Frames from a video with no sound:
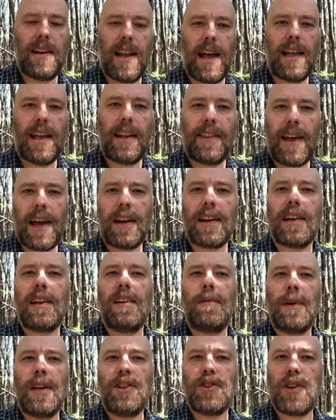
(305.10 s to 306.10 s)
Now that'll
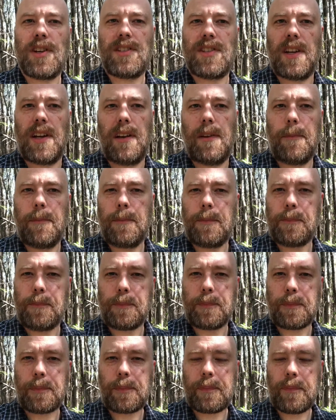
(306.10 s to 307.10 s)
get him interested.
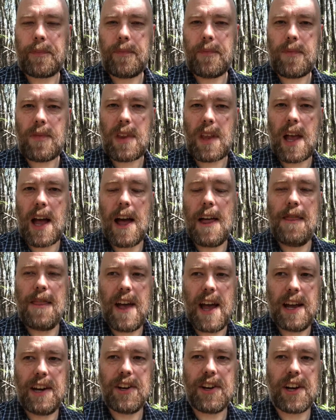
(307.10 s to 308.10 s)
And
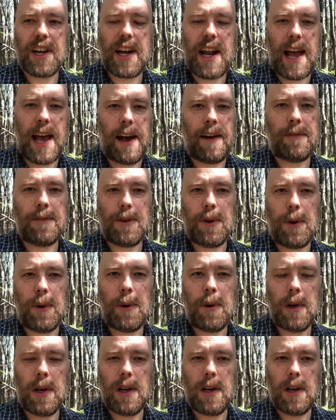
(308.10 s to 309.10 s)
then you're going to have
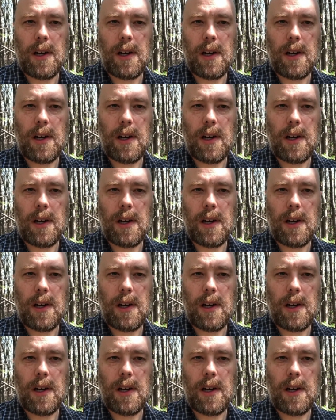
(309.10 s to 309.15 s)
to